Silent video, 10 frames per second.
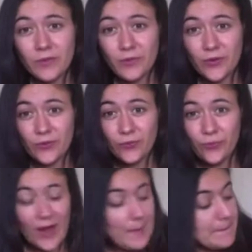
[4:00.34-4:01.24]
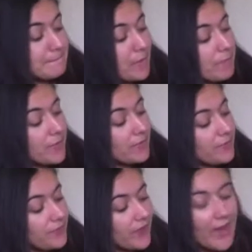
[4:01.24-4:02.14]
first fret, bump,
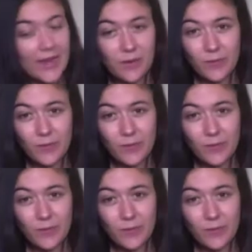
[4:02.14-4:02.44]
and